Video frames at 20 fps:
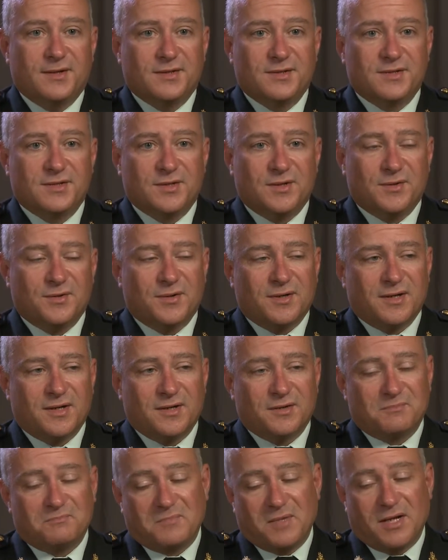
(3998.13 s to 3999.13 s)

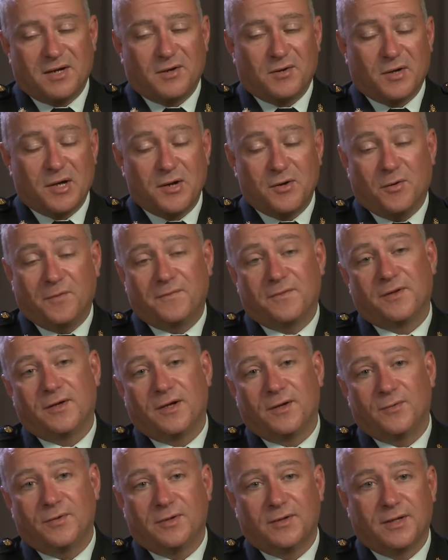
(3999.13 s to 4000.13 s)
So and
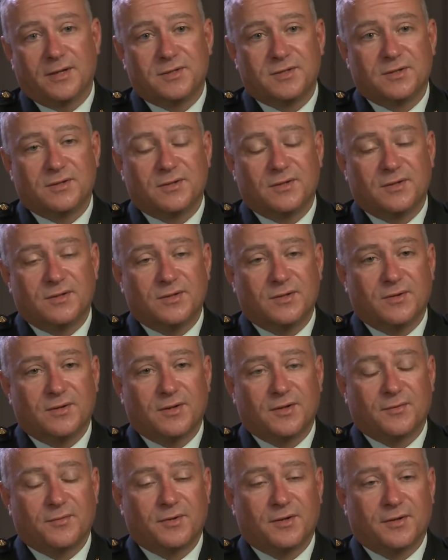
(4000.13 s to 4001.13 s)
hopefully I will get to do
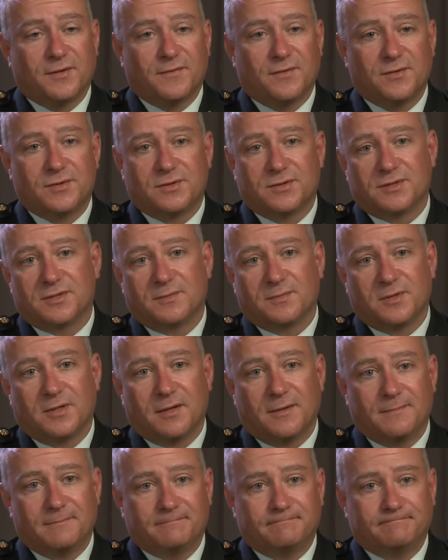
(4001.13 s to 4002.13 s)
another one in the future sometime.